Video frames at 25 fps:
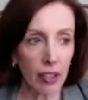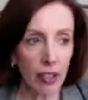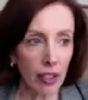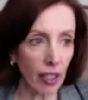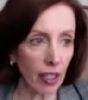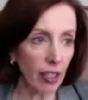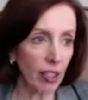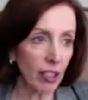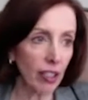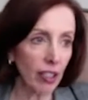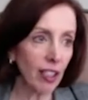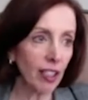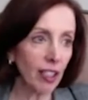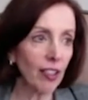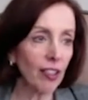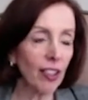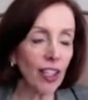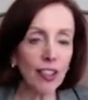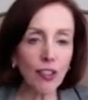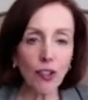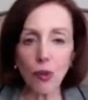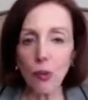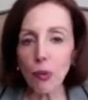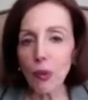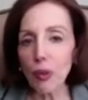yeah, and
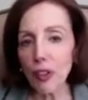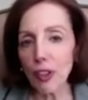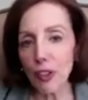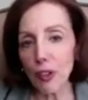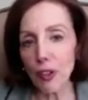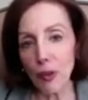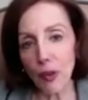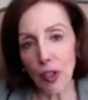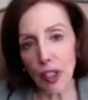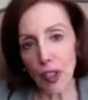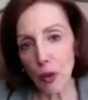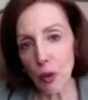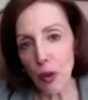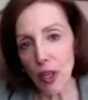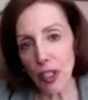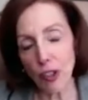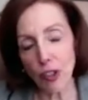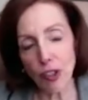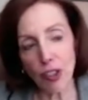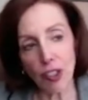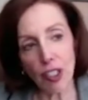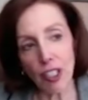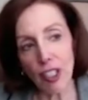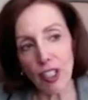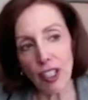that's a really great
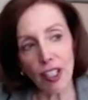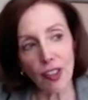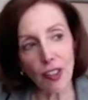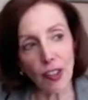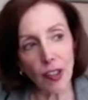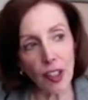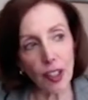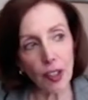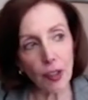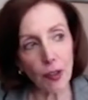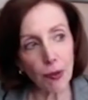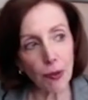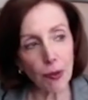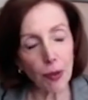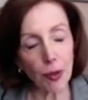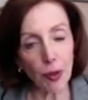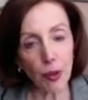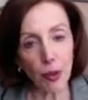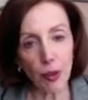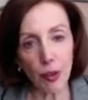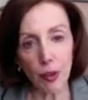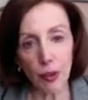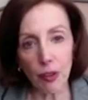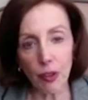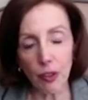question. And I think
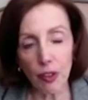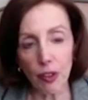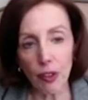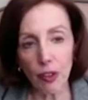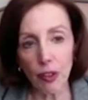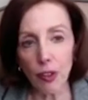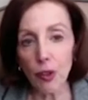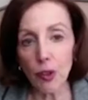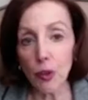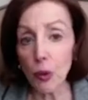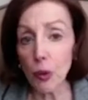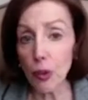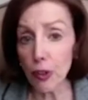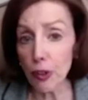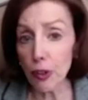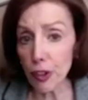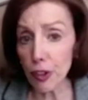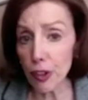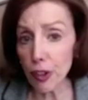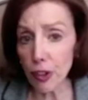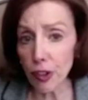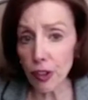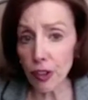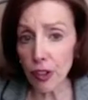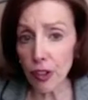for newer
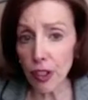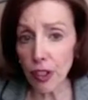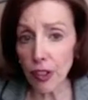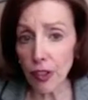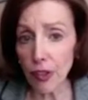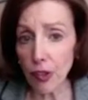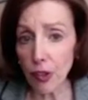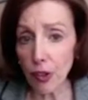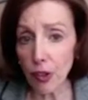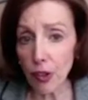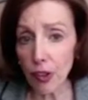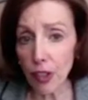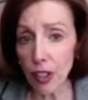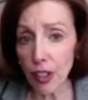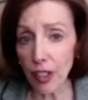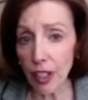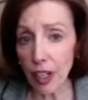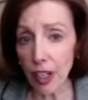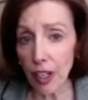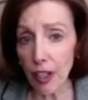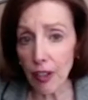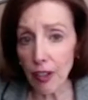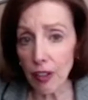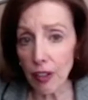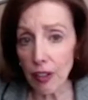attorneys starting
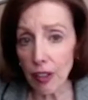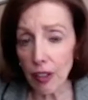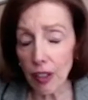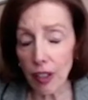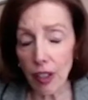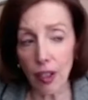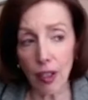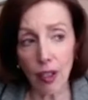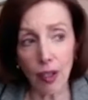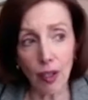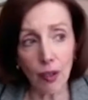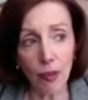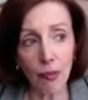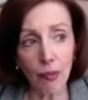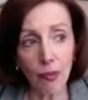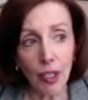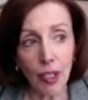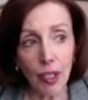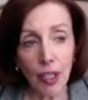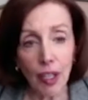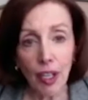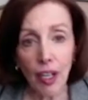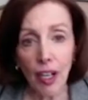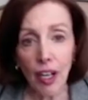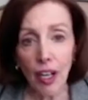out,
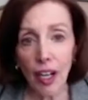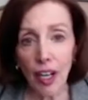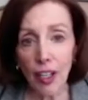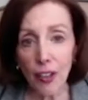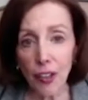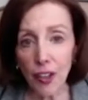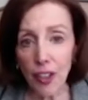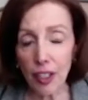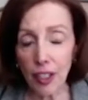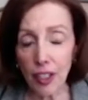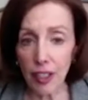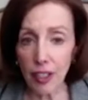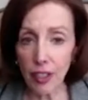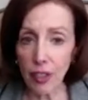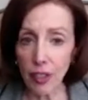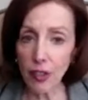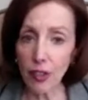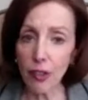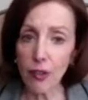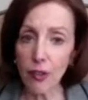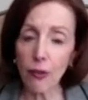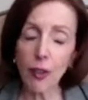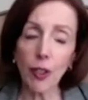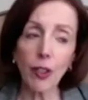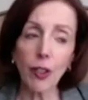I think it
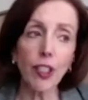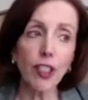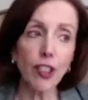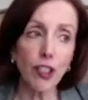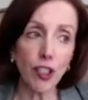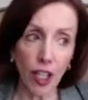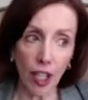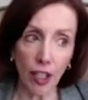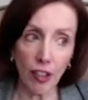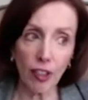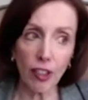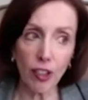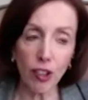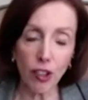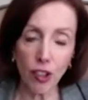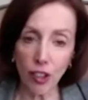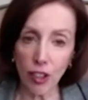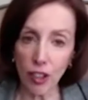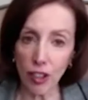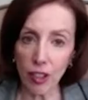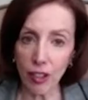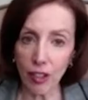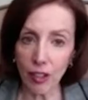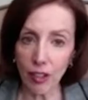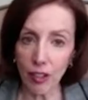is a very
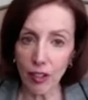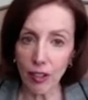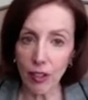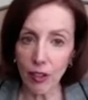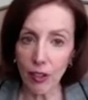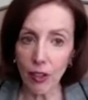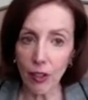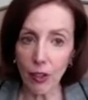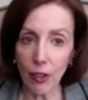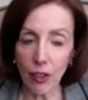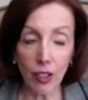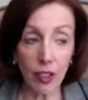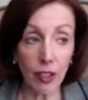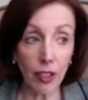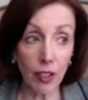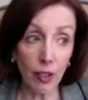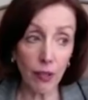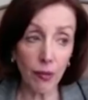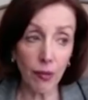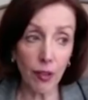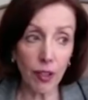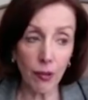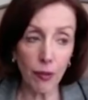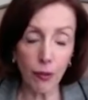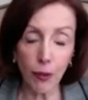challenging.
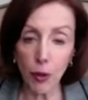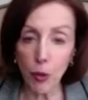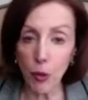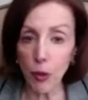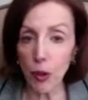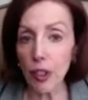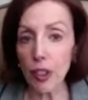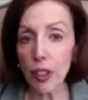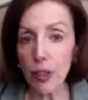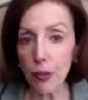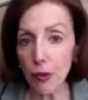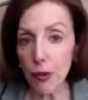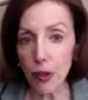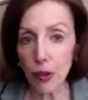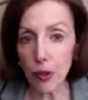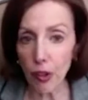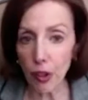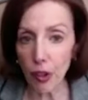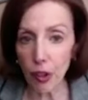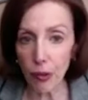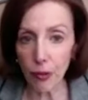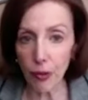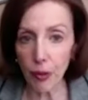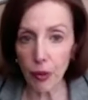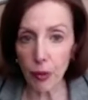Even if you're working for a
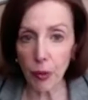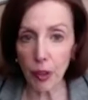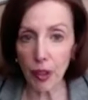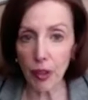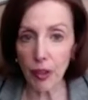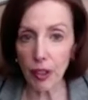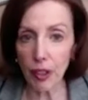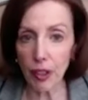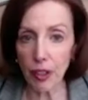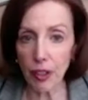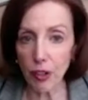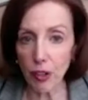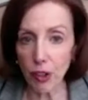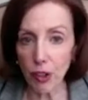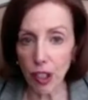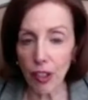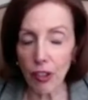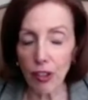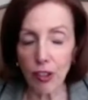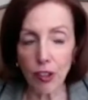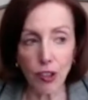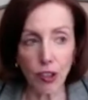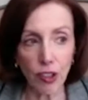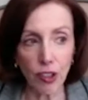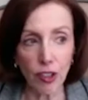law firm, I think it's
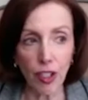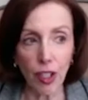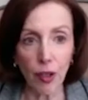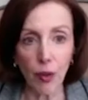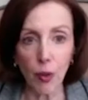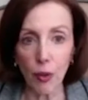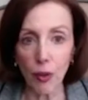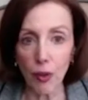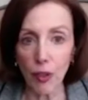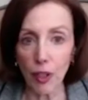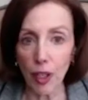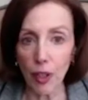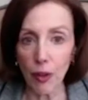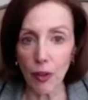challenging that